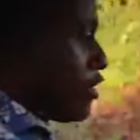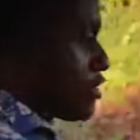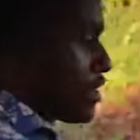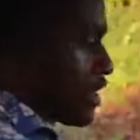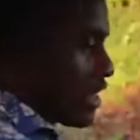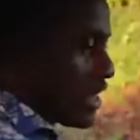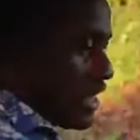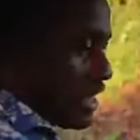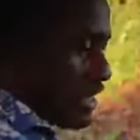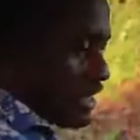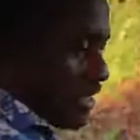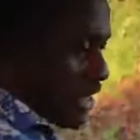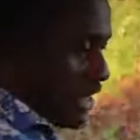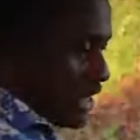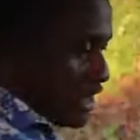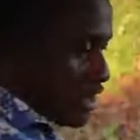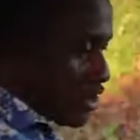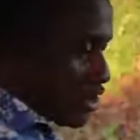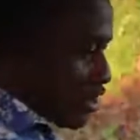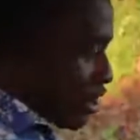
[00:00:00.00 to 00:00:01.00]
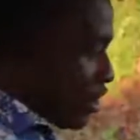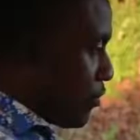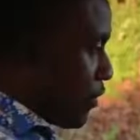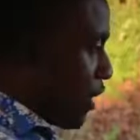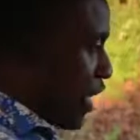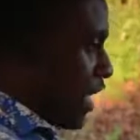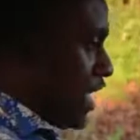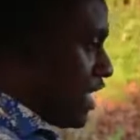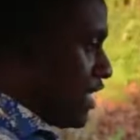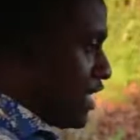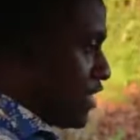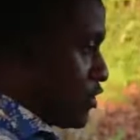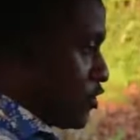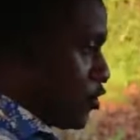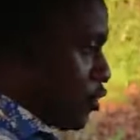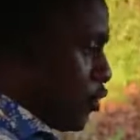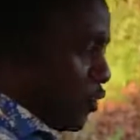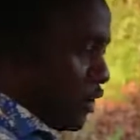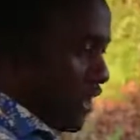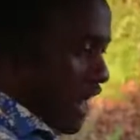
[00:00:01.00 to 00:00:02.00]
checking out the interior, it is
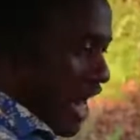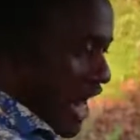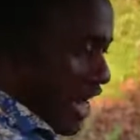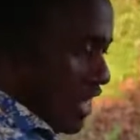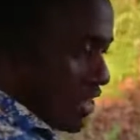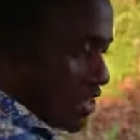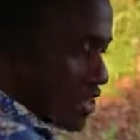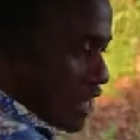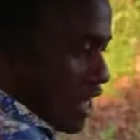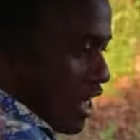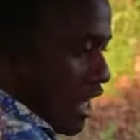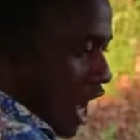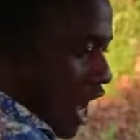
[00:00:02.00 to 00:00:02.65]
so nice.